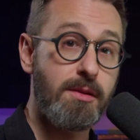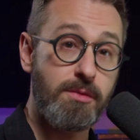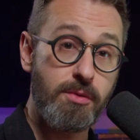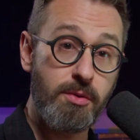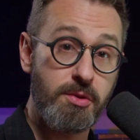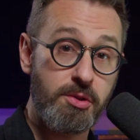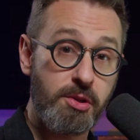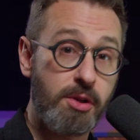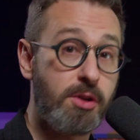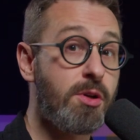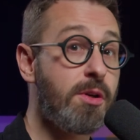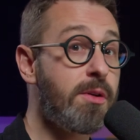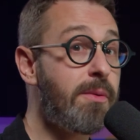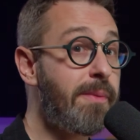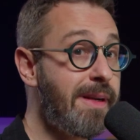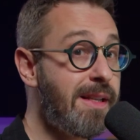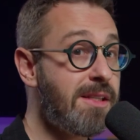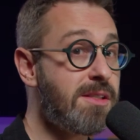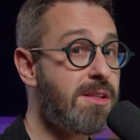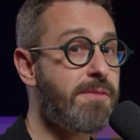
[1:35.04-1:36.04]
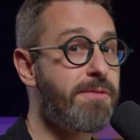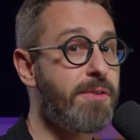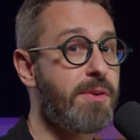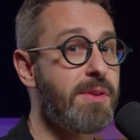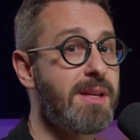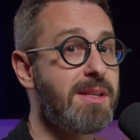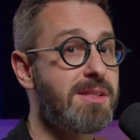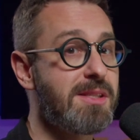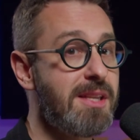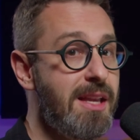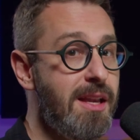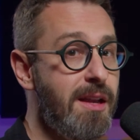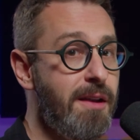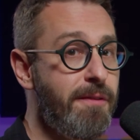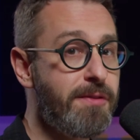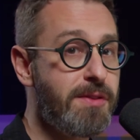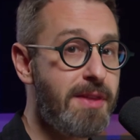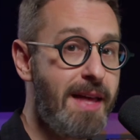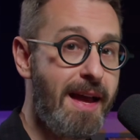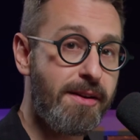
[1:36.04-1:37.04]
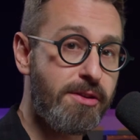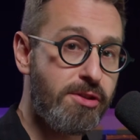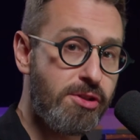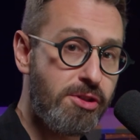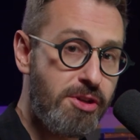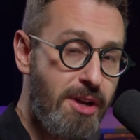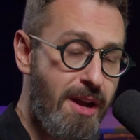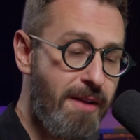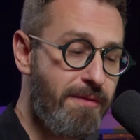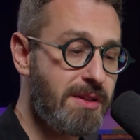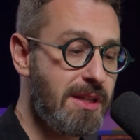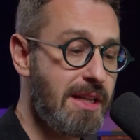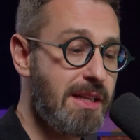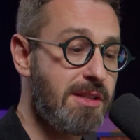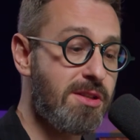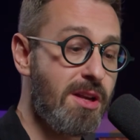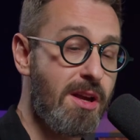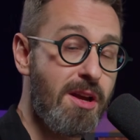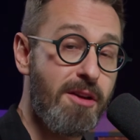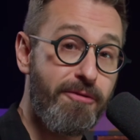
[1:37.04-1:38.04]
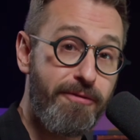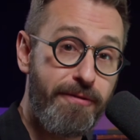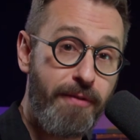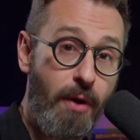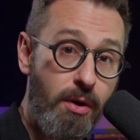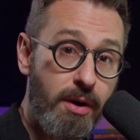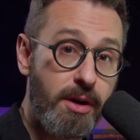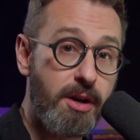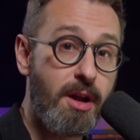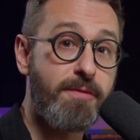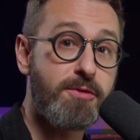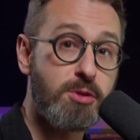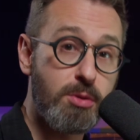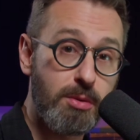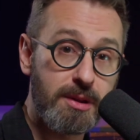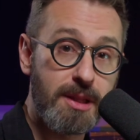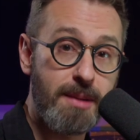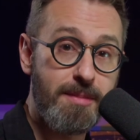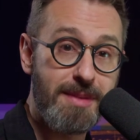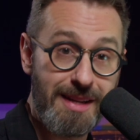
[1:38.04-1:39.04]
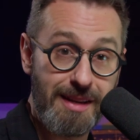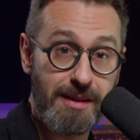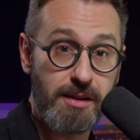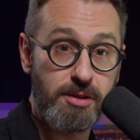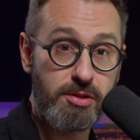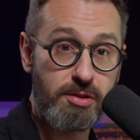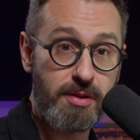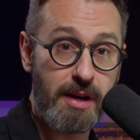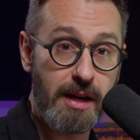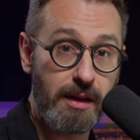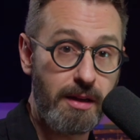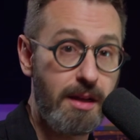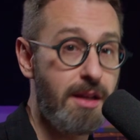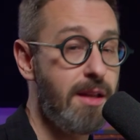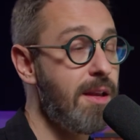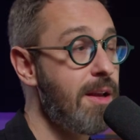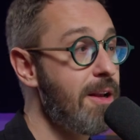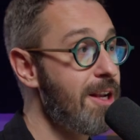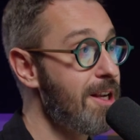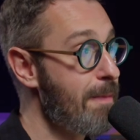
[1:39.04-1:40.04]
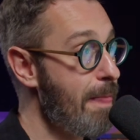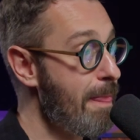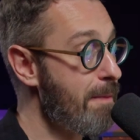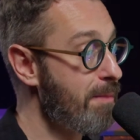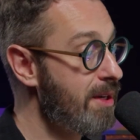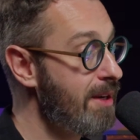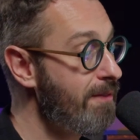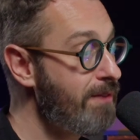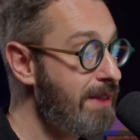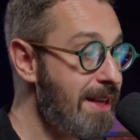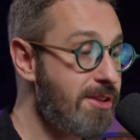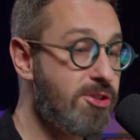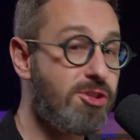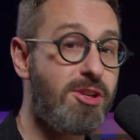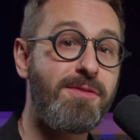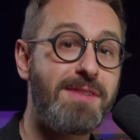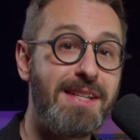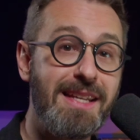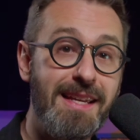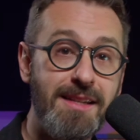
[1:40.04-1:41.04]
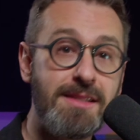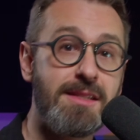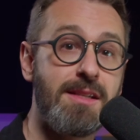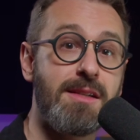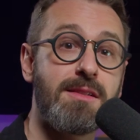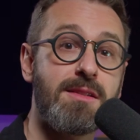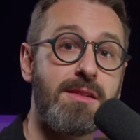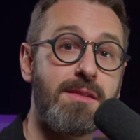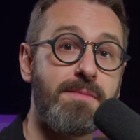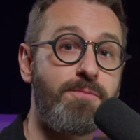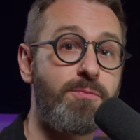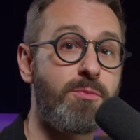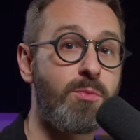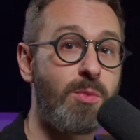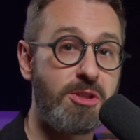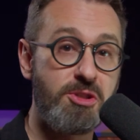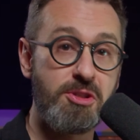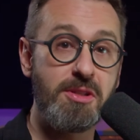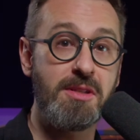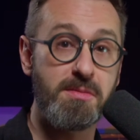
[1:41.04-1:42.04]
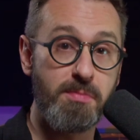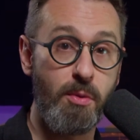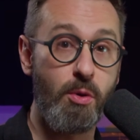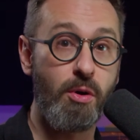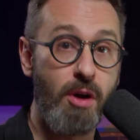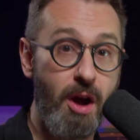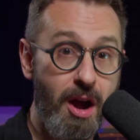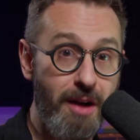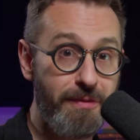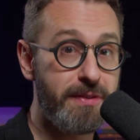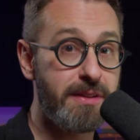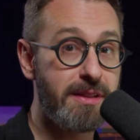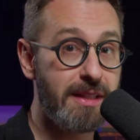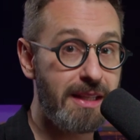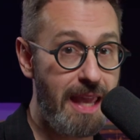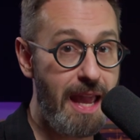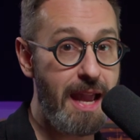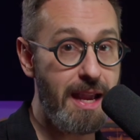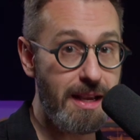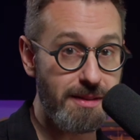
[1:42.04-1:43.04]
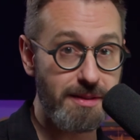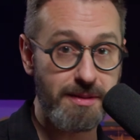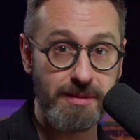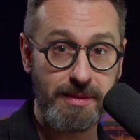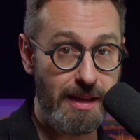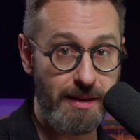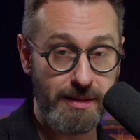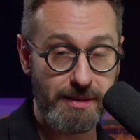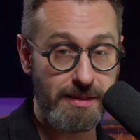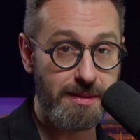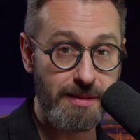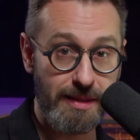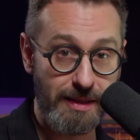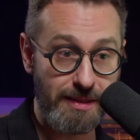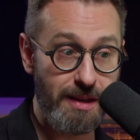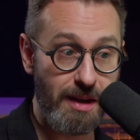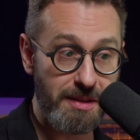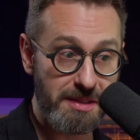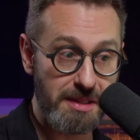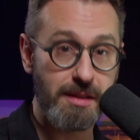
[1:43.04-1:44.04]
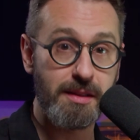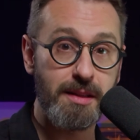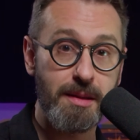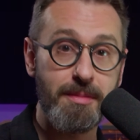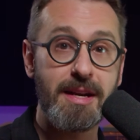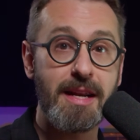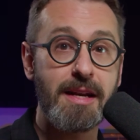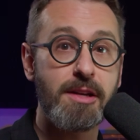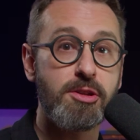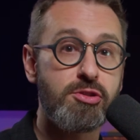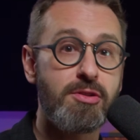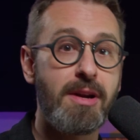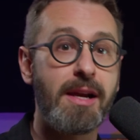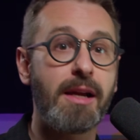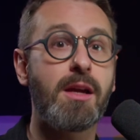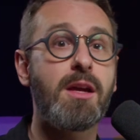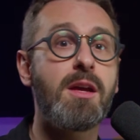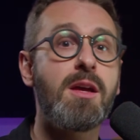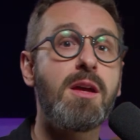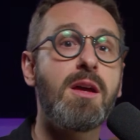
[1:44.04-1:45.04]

Now, there's a good reason for this if that shift is far enough to eliminate a string. But if that shift isn't, which is more often the case, that doesn't eliminate a string,